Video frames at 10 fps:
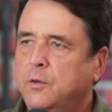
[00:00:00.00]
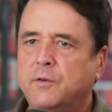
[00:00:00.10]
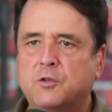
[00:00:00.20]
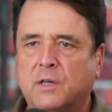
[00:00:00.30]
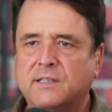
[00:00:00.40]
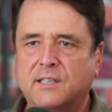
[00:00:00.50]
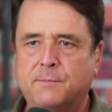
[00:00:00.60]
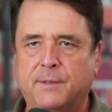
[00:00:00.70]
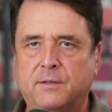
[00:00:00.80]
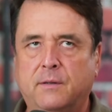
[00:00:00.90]
You've addressed
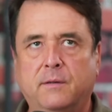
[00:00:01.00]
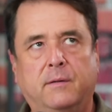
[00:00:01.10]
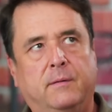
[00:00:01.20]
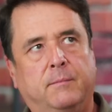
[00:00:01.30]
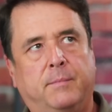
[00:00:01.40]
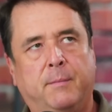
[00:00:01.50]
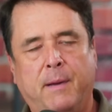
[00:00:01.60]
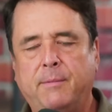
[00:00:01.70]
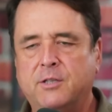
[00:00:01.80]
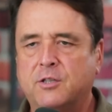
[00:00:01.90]
this, but
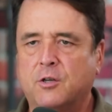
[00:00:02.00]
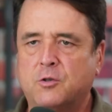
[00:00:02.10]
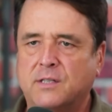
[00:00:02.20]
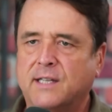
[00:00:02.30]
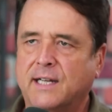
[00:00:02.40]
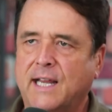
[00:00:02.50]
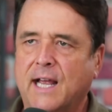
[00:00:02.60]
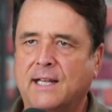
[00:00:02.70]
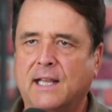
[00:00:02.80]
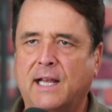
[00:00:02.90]
but maybe just address it
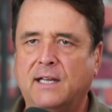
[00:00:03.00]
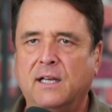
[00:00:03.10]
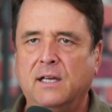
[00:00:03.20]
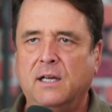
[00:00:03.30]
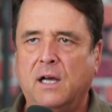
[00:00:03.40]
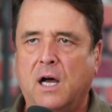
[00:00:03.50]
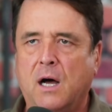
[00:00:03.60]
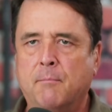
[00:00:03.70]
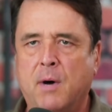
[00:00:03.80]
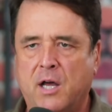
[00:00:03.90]
again, like.
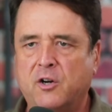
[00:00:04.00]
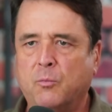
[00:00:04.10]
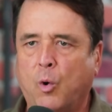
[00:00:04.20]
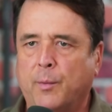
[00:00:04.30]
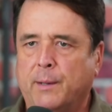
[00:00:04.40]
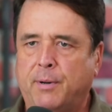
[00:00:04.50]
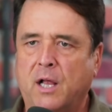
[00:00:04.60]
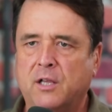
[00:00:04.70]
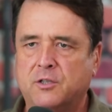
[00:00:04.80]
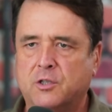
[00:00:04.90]
A modern Mormon
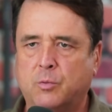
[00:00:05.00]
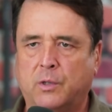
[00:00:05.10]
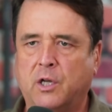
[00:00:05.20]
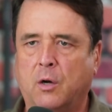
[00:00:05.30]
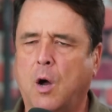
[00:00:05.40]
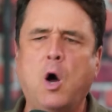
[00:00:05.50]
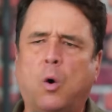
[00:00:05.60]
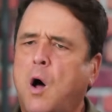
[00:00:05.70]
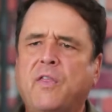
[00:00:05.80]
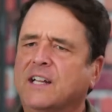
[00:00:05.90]
apologist would go,
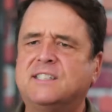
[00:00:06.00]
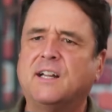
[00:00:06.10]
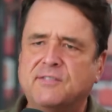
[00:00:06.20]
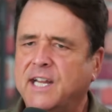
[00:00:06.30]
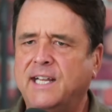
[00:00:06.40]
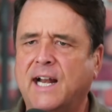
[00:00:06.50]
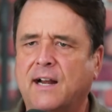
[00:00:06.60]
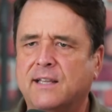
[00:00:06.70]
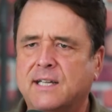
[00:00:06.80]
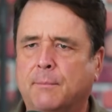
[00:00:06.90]
"Oh, all that stuff's taken
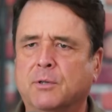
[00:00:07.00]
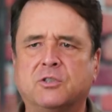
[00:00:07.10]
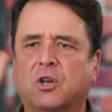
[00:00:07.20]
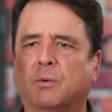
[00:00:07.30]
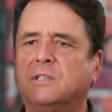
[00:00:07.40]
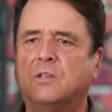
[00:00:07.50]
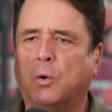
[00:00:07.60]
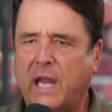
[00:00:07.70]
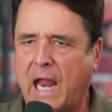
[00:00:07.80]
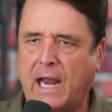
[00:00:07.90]
out of the temple, so it's
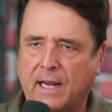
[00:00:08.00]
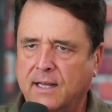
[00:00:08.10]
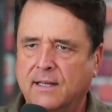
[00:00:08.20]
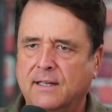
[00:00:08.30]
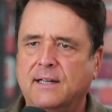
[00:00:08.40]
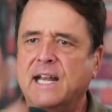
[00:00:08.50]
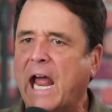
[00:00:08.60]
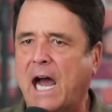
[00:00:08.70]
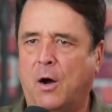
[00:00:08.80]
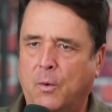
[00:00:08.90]
okay mm -hmm.
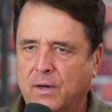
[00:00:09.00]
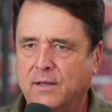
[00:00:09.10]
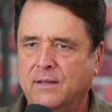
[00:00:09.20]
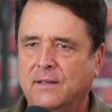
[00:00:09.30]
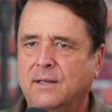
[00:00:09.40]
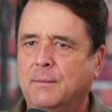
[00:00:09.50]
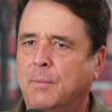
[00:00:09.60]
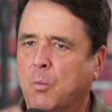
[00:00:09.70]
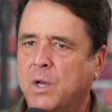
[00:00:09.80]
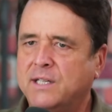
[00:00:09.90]
now." Mm
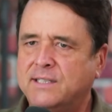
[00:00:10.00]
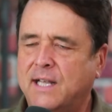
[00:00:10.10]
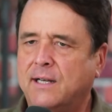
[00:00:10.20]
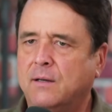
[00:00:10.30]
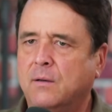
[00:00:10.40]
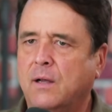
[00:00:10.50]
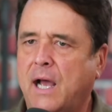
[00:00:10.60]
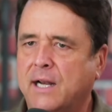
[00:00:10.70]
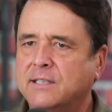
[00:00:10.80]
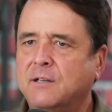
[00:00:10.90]
-hmm. But what is that?
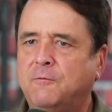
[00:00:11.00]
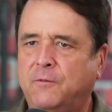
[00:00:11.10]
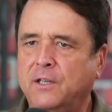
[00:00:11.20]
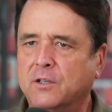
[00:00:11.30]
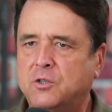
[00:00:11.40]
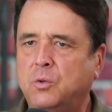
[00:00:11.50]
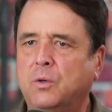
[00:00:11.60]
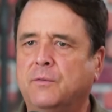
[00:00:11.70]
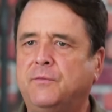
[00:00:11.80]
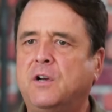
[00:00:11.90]
How does it feel
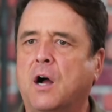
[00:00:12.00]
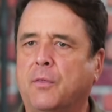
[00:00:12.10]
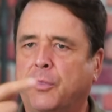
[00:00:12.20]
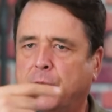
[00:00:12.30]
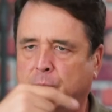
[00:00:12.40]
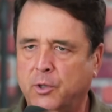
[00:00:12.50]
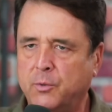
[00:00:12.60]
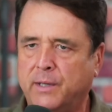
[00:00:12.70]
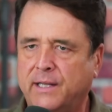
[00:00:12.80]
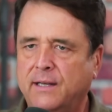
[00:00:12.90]
to have gone
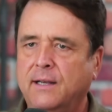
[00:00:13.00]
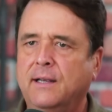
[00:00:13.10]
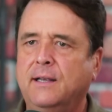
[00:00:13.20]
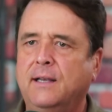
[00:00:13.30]
through it